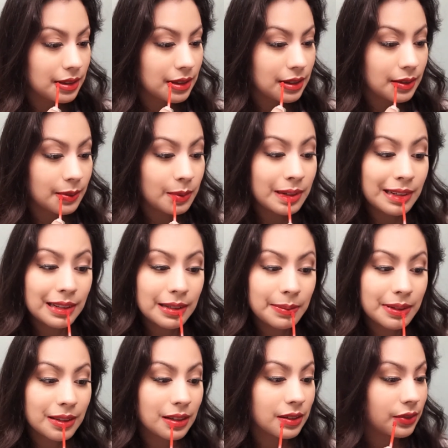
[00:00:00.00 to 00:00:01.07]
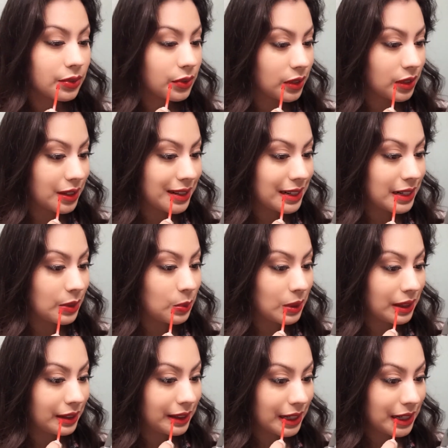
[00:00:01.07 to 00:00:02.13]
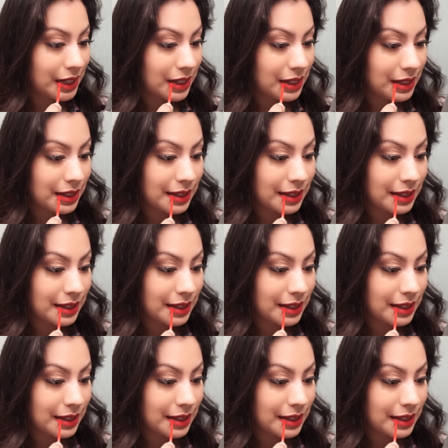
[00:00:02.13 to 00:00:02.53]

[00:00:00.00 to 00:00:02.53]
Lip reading: liquid lipstick for a while now.